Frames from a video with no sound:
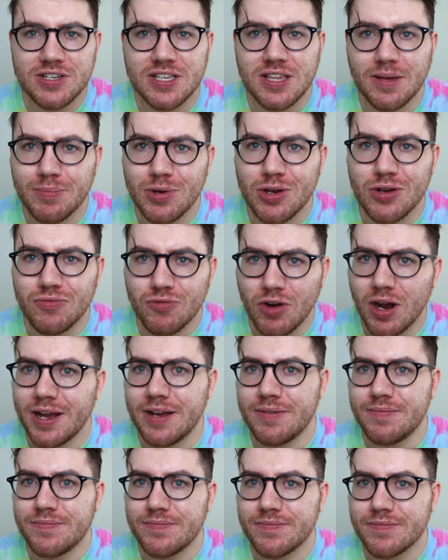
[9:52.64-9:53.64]
to the moon, right?
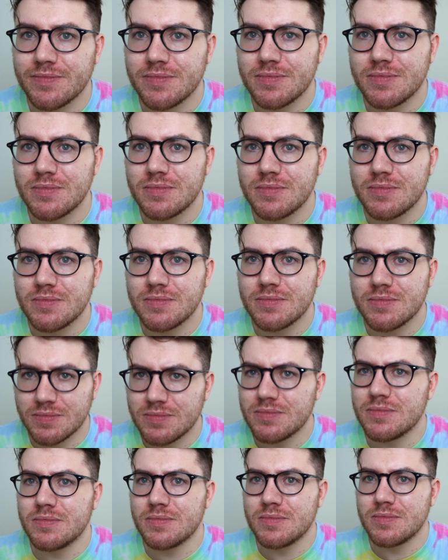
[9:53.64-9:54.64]

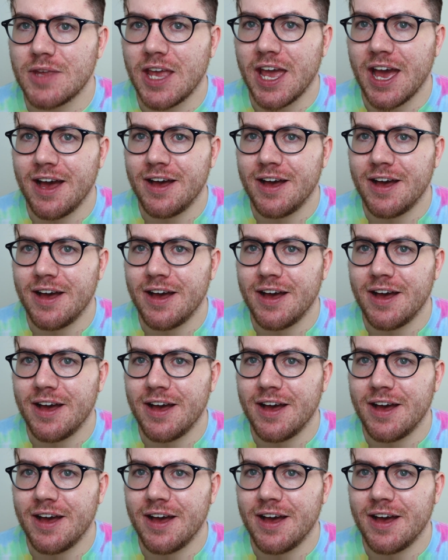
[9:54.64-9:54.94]
Yeah.